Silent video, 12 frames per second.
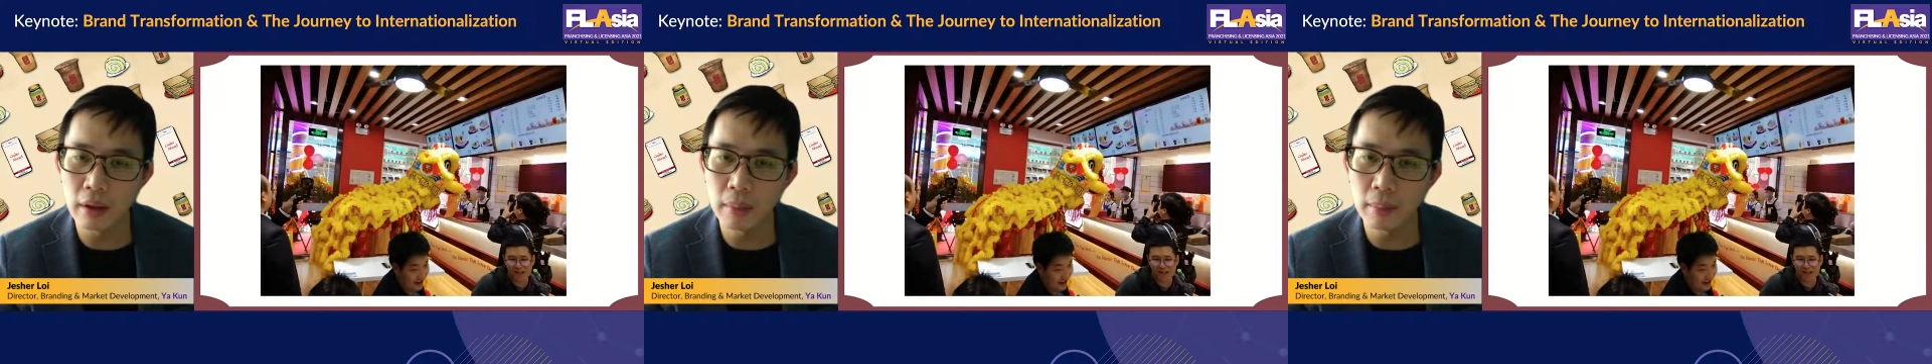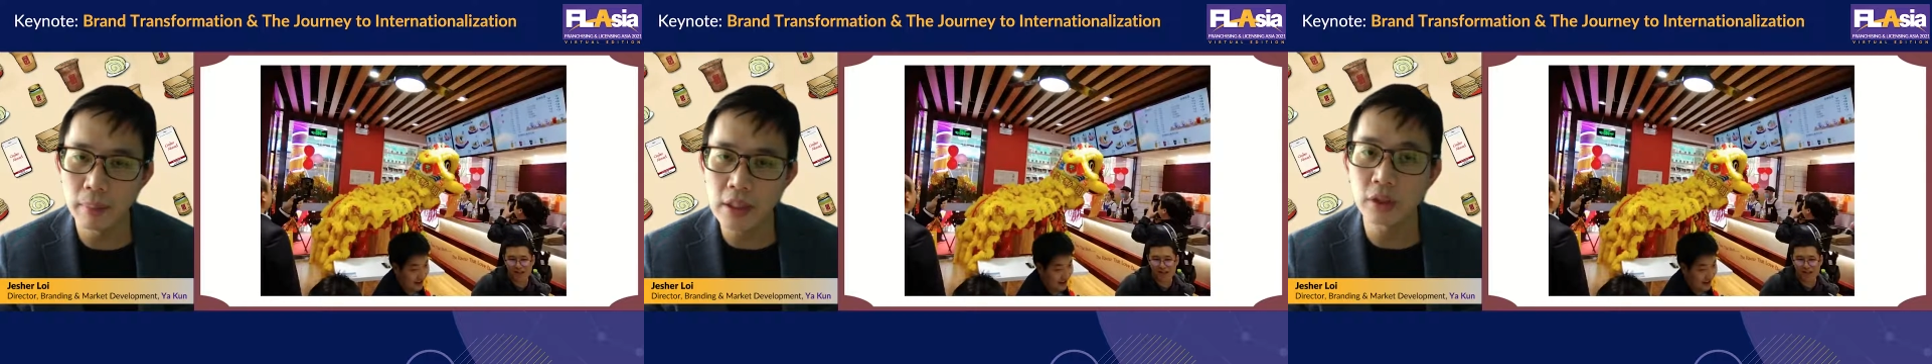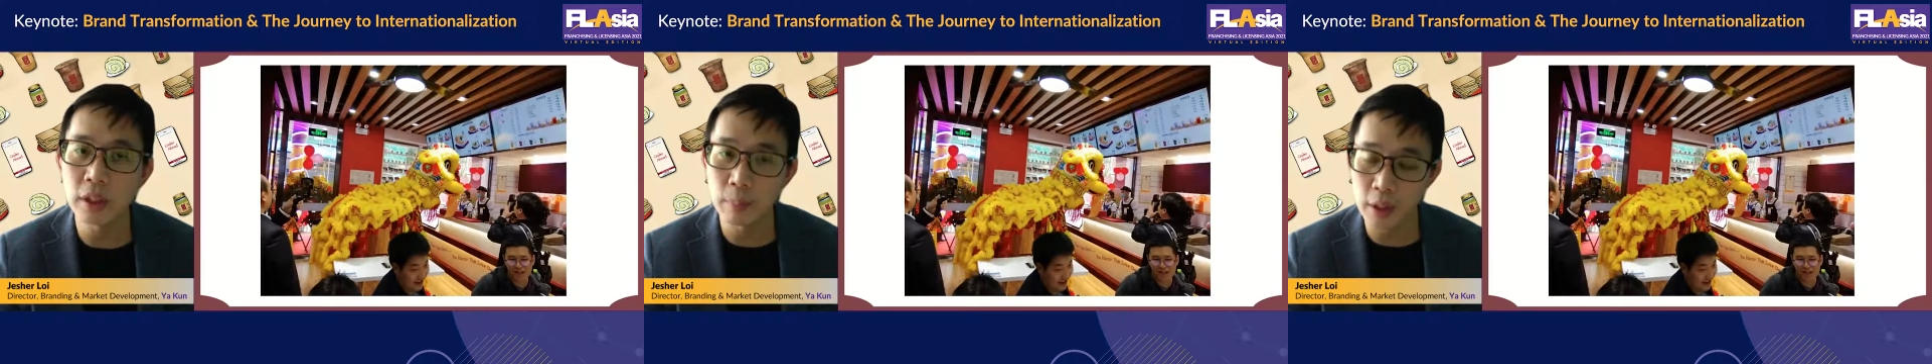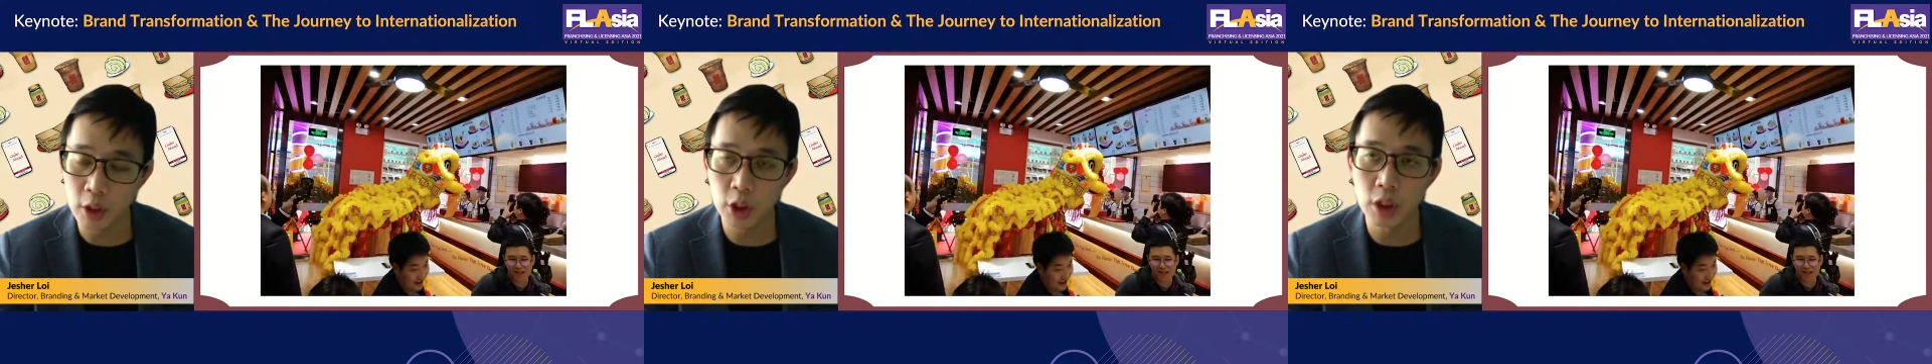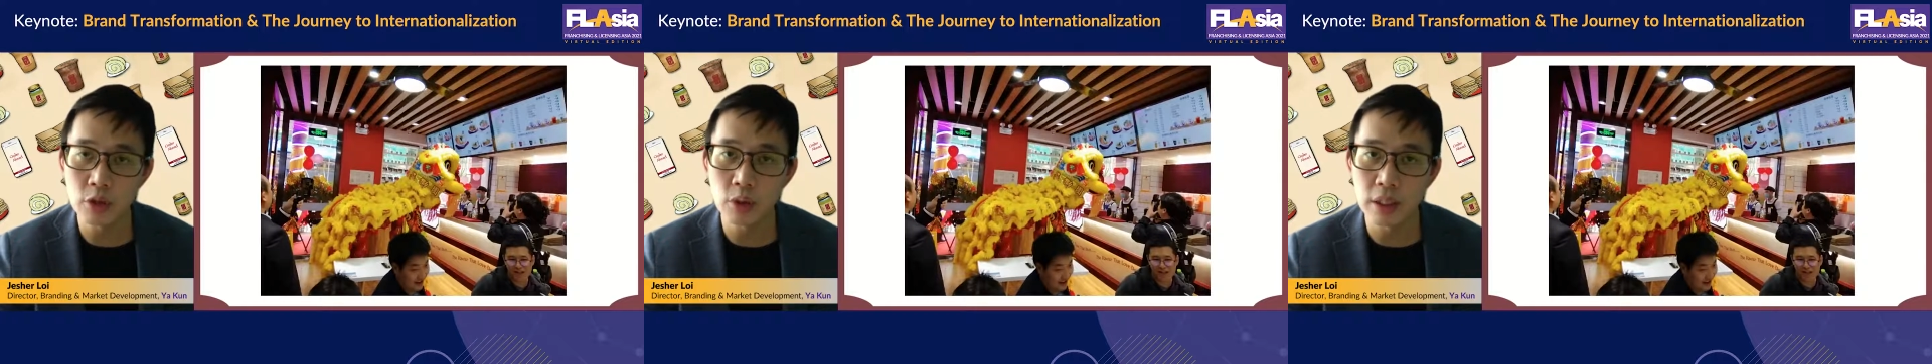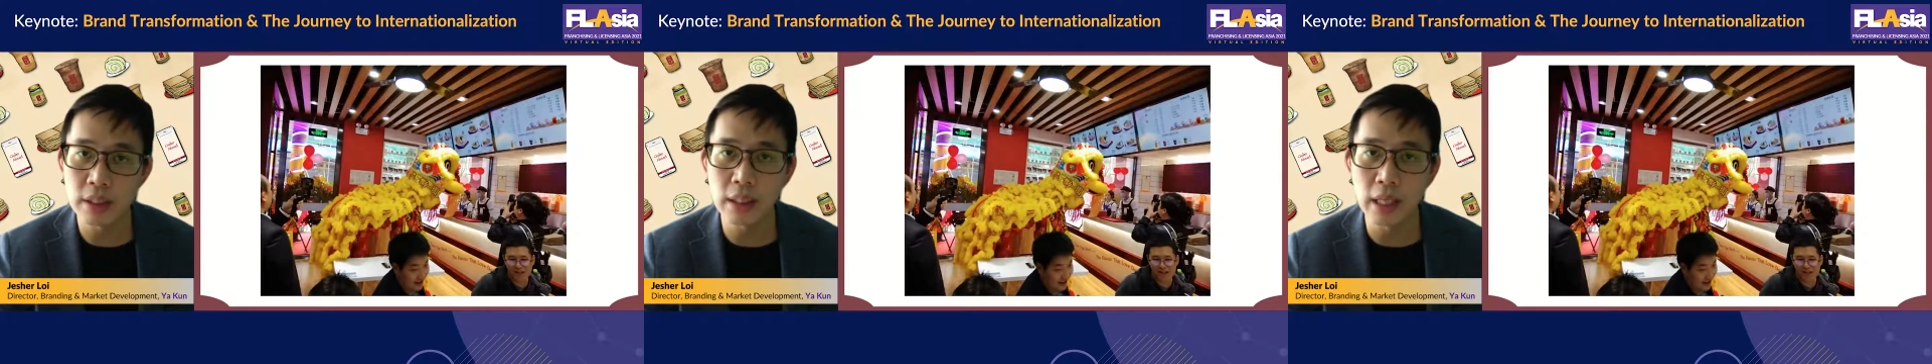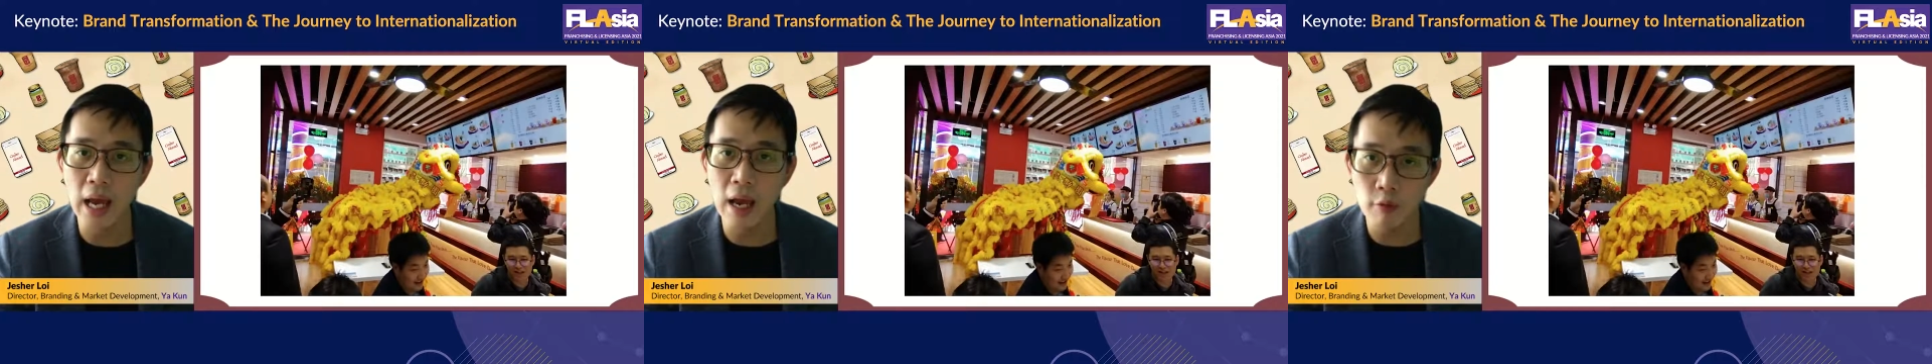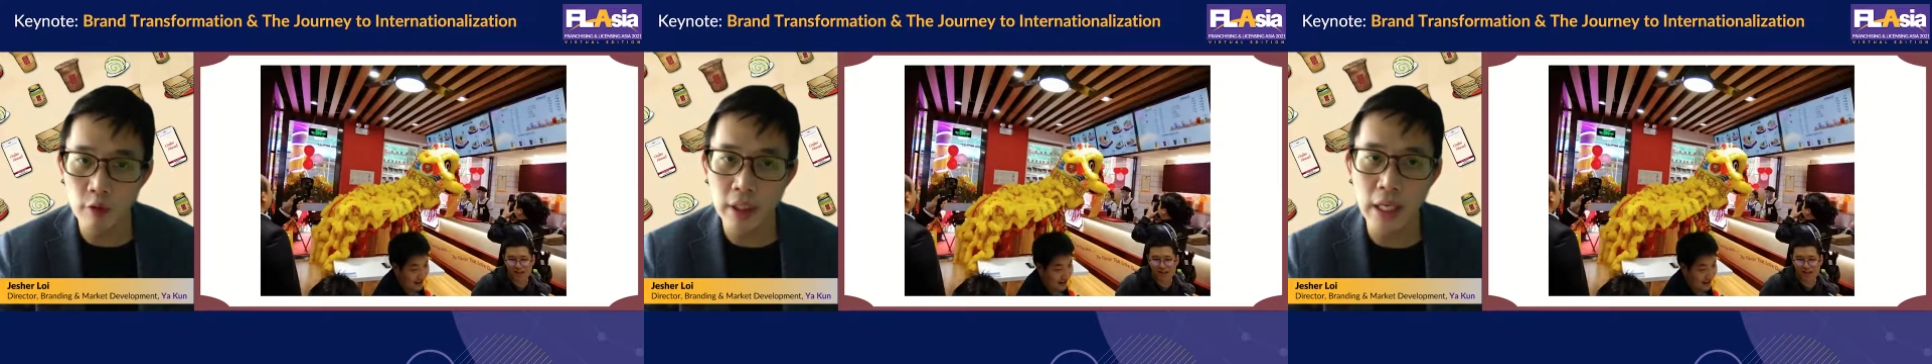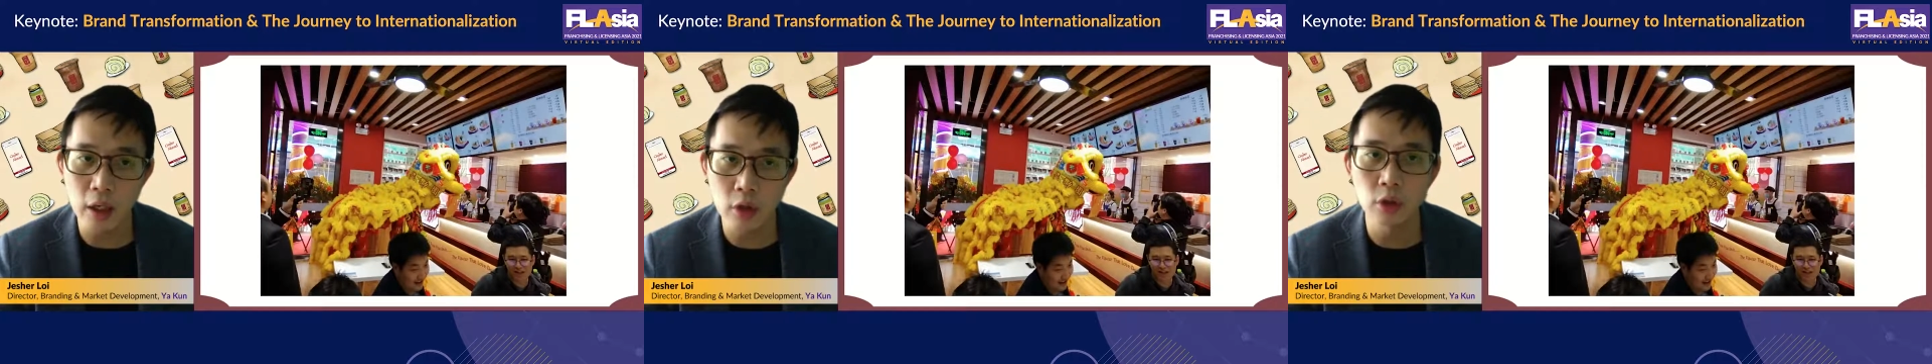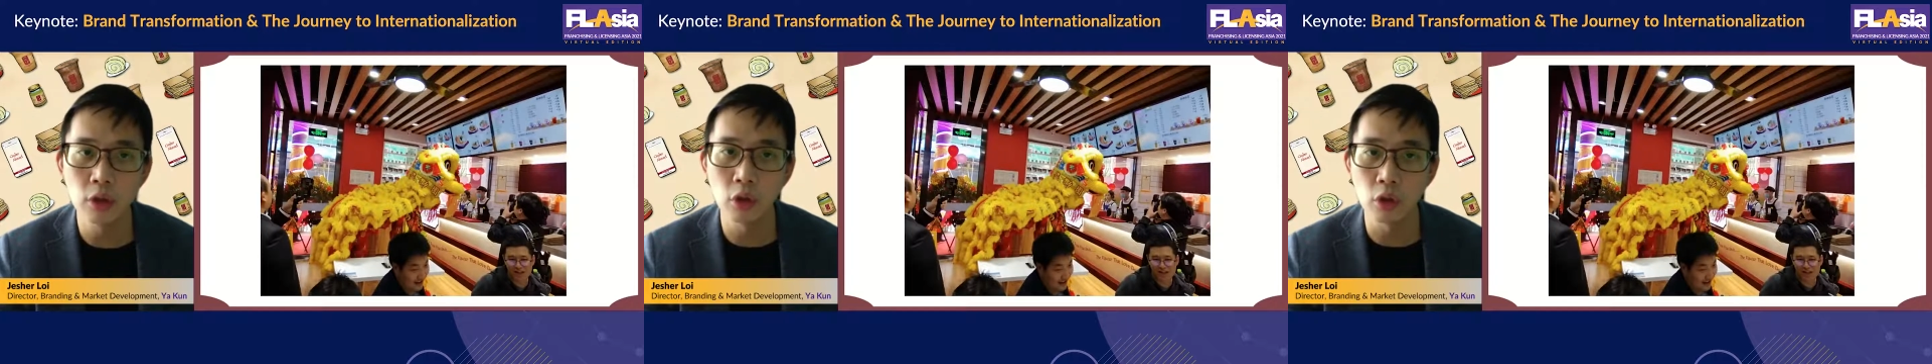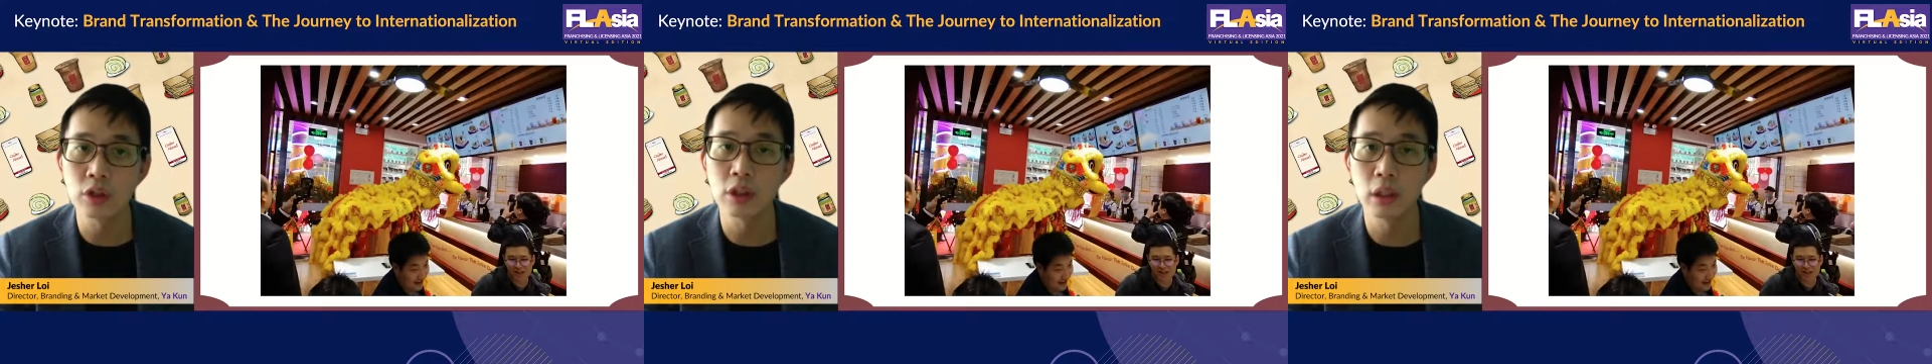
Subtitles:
based on the pictures, you can see that every Ya Kun looks